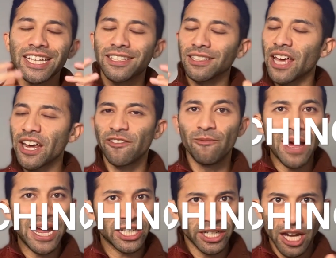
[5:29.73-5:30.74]
It's a lot of
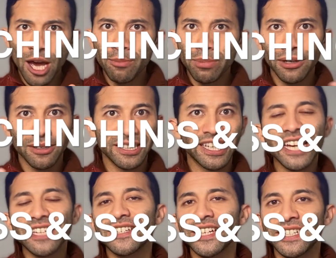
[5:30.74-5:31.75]
matching up,
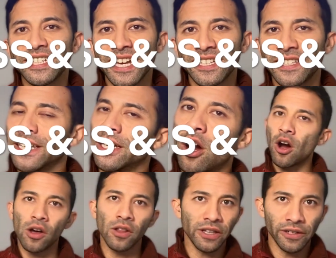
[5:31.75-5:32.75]
guessing and testing
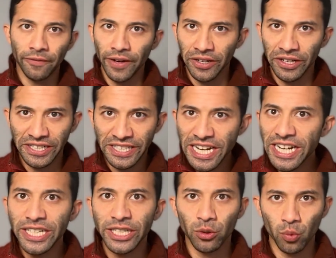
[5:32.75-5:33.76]
all in a very
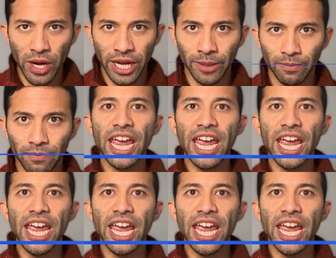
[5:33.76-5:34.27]
tedious way.